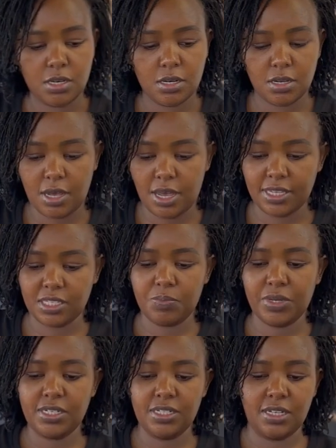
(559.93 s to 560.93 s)
I
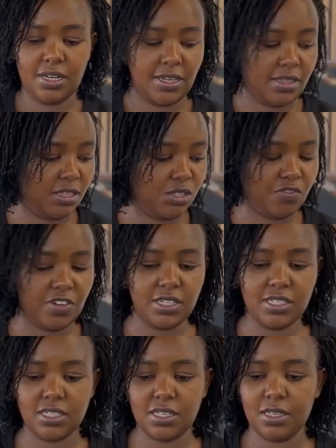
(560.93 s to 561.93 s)
spread it like this
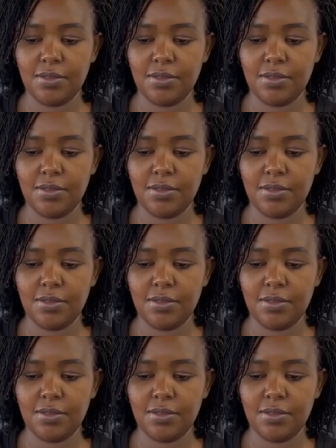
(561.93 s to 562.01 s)
first.